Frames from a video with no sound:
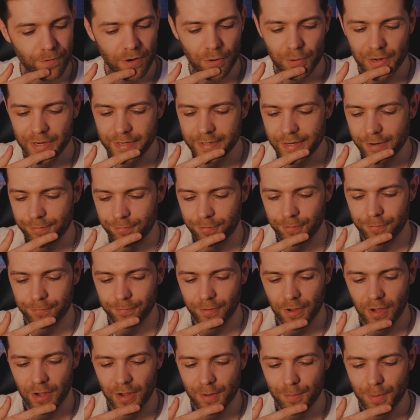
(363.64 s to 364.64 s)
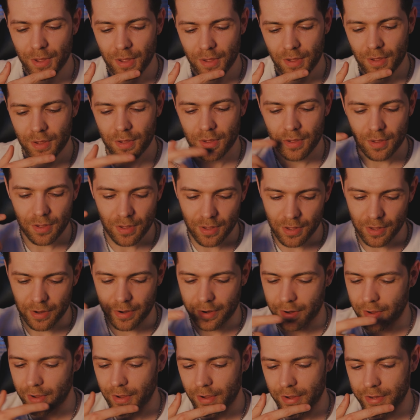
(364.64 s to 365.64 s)
very different vibe.
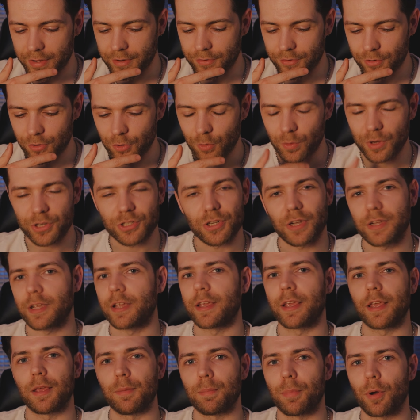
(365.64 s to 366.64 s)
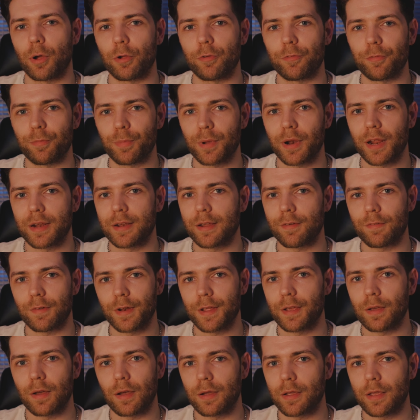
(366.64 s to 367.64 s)
And I do wish I could keep both, but I
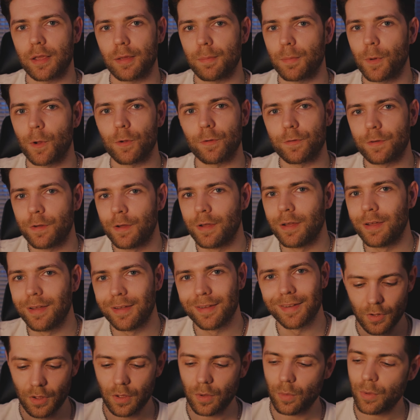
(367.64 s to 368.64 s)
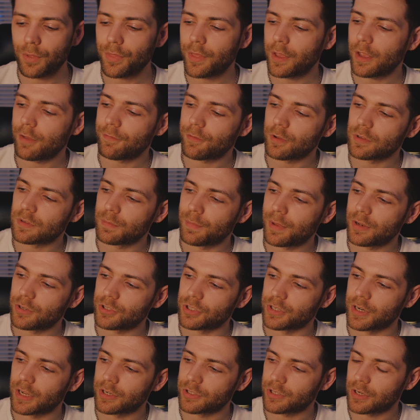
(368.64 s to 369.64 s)
definitely can't keep both. One thing I forgot to
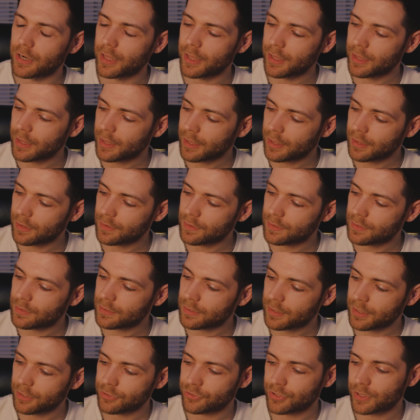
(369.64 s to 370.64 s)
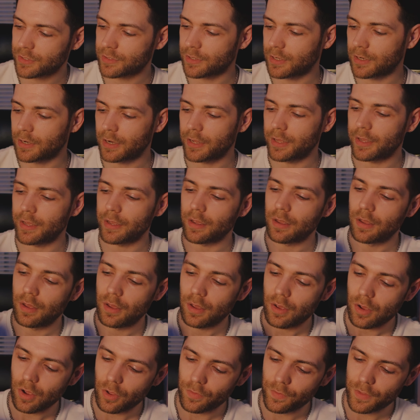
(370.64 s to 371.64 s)
mention actually is, interestingly,
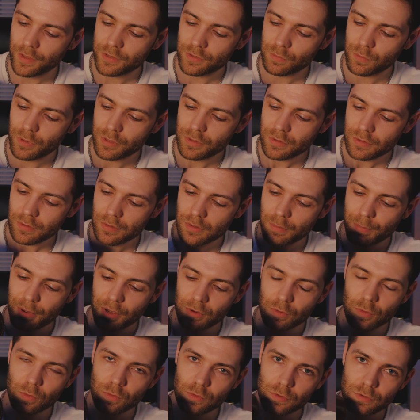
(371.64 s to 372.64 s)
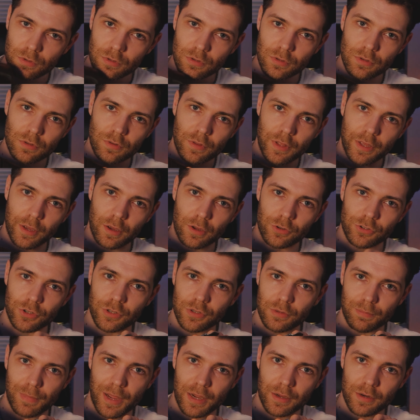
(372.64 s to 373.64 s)
on this one, the buckles, they are
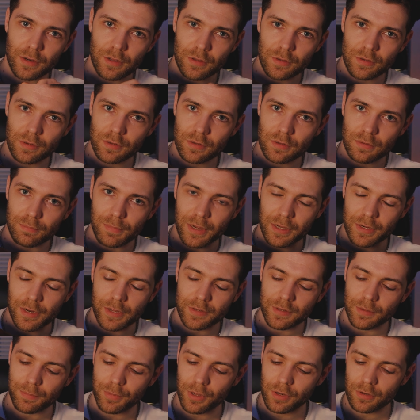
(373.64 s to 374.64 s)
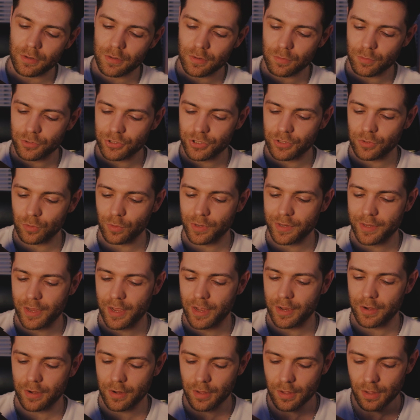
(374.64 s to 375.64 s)
just magnets, magnetic buttons, which is always
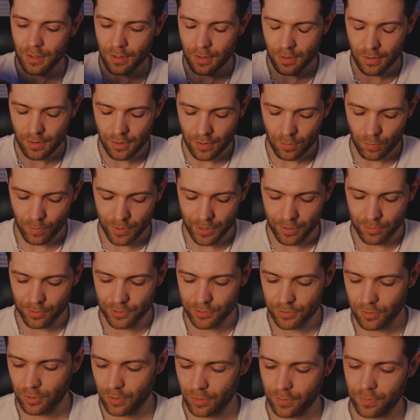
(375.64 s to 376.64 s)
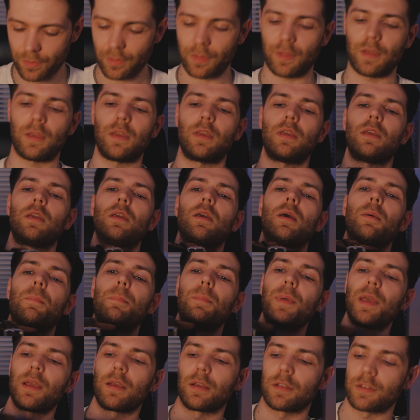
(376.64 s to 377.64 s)
handy. Whereas on the
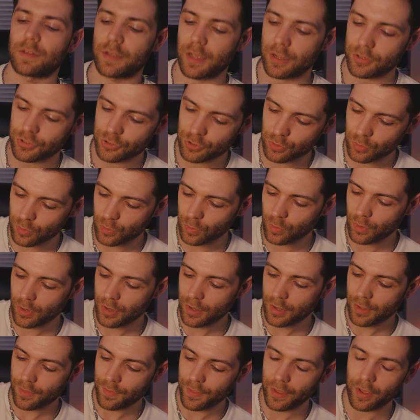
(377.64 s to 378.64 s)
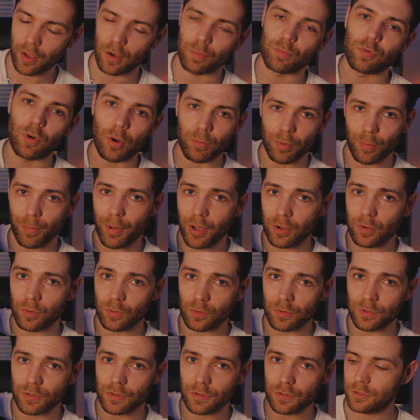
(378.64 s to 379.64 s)
bigger satchel, they are proper
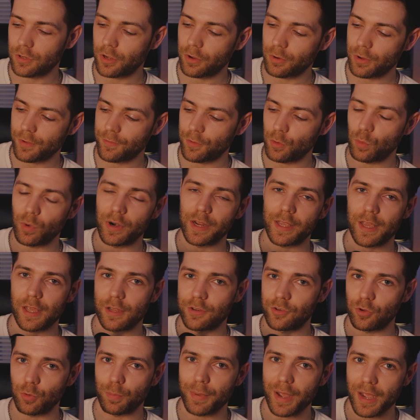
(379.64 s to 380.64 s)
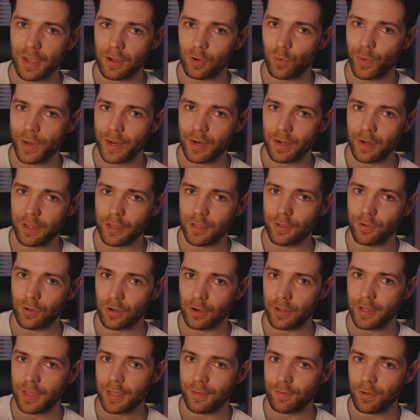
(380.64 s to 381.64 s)
buckles. So if you want to get into your bag quickly, you've
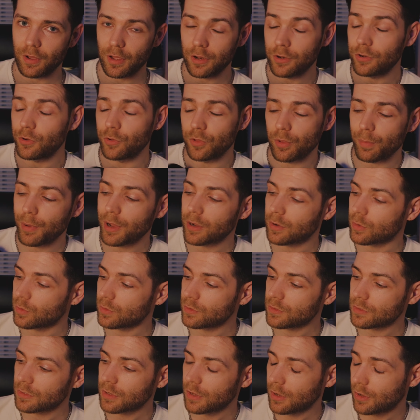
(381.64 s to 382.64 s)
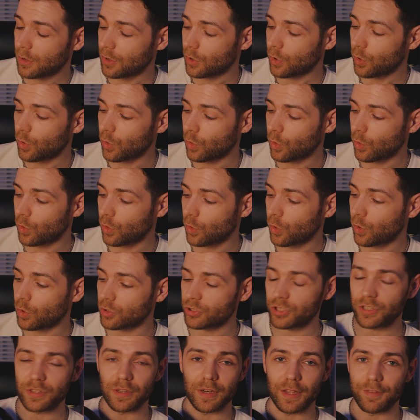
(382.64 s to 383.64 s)
got to either undo the buckles
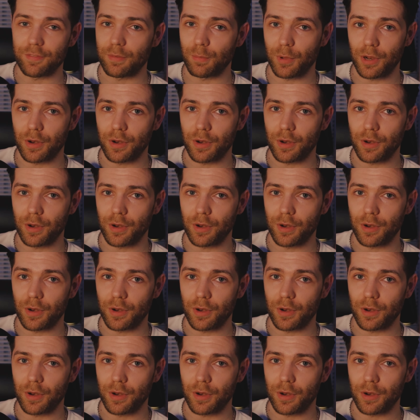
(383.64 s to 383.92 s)
or just leave them